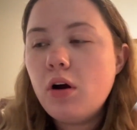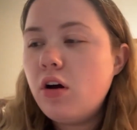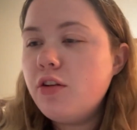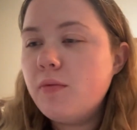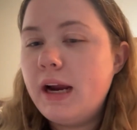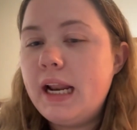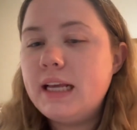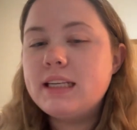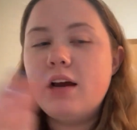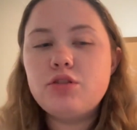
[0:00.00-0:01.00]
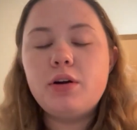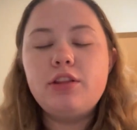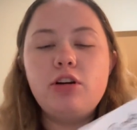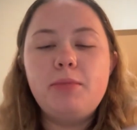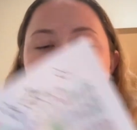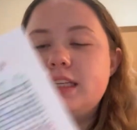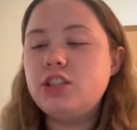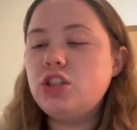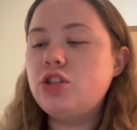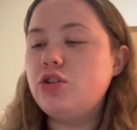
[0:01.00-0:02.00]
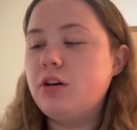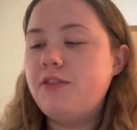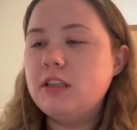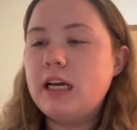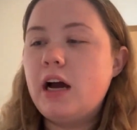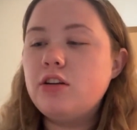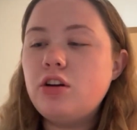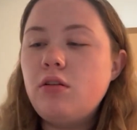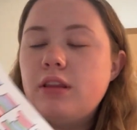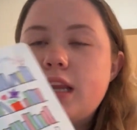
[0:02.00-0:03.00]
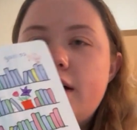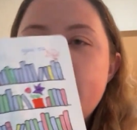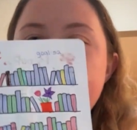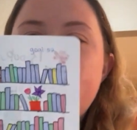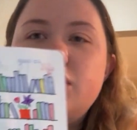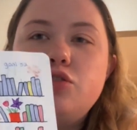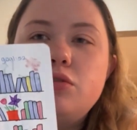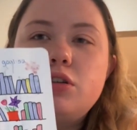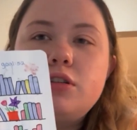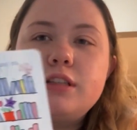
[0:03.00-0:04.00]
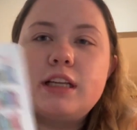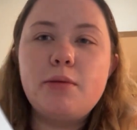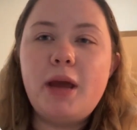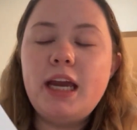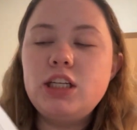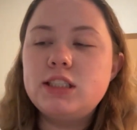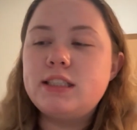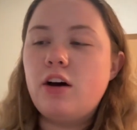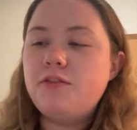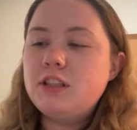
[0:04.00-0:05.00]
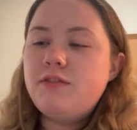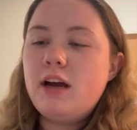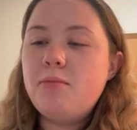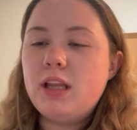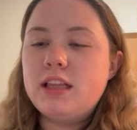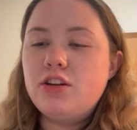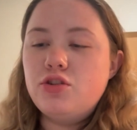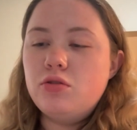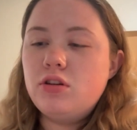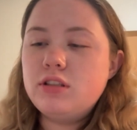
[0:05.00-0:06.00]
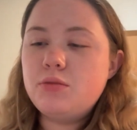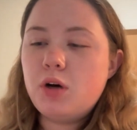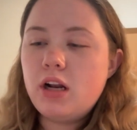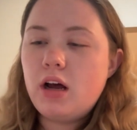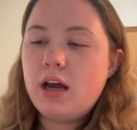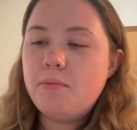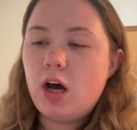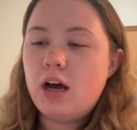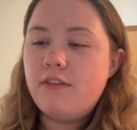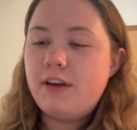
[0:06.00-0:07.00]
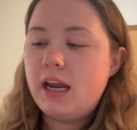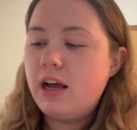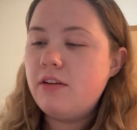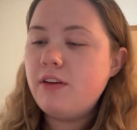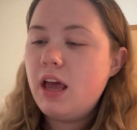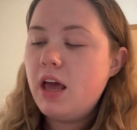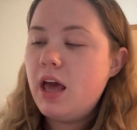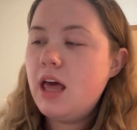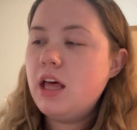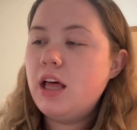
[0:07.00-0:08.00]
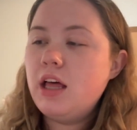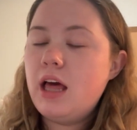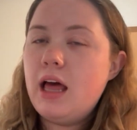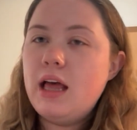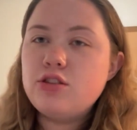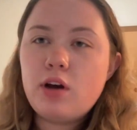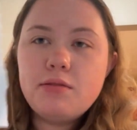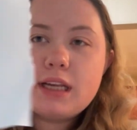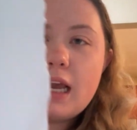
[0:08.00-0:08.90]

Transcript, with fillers: are all the ratings. Like I was going through, I'm like, this is just too confusing. I also don't love like my doodles. Like the page itself is fine, but like the doodles and whatnot, I'm not a fan of. And so I was